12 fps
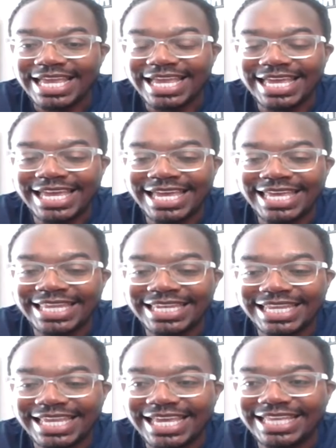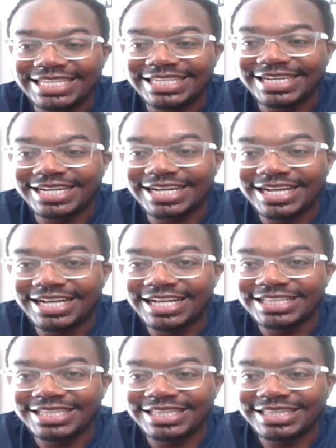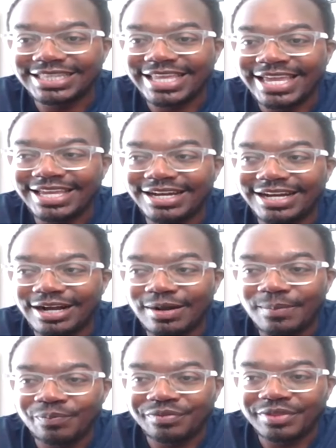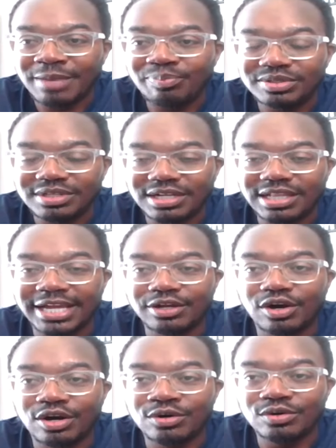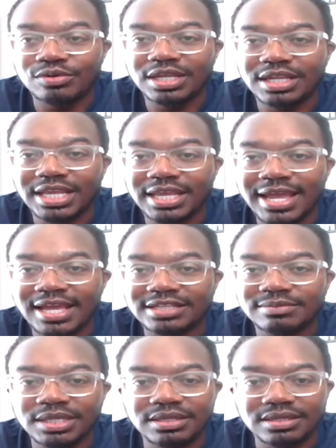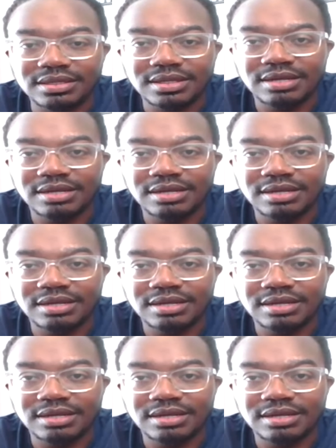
and and uh, they um they put the client on hold and, and asked me.